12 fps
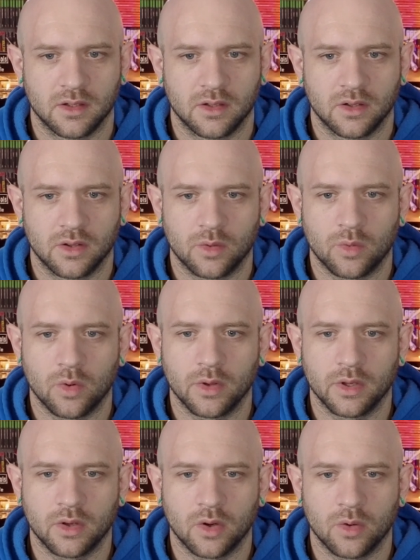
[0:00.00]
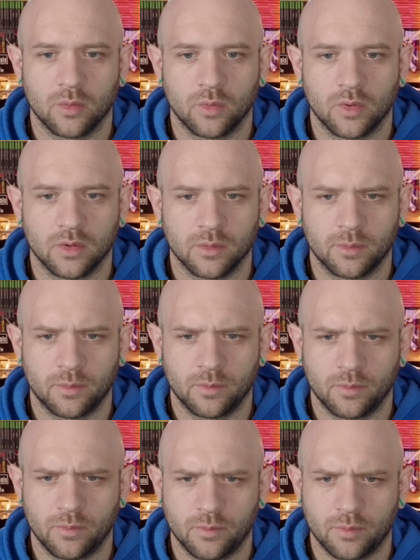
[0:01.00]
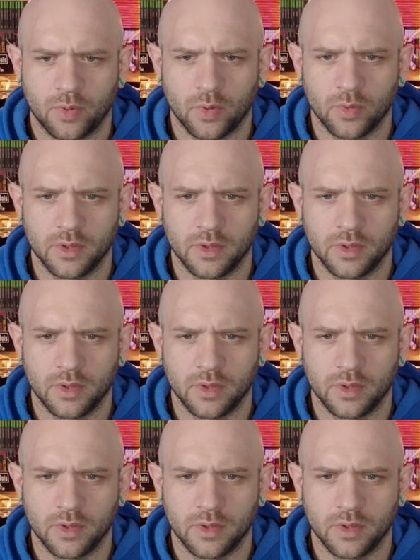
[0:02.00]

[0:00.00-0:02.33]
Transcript: The rolling cone will pull